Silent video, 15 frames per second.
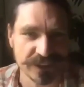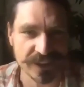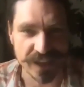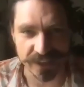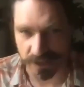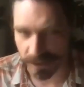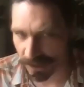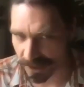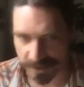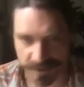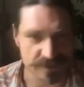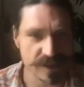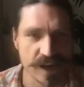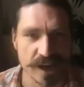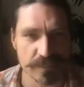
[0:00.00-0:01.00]
Like the
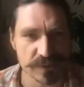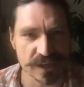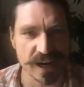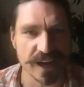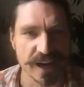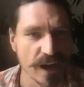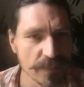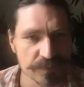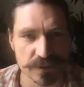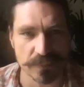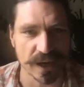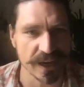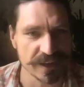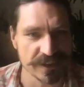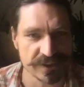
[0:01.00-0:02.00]
times that I
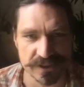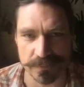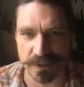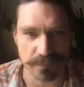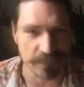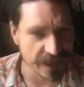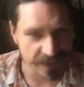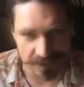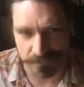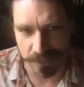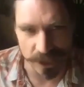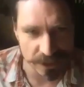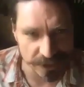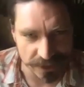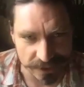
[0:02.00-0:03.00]
optimize to be making
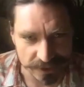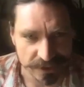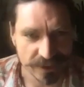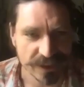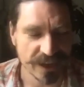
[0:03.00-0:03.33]
money,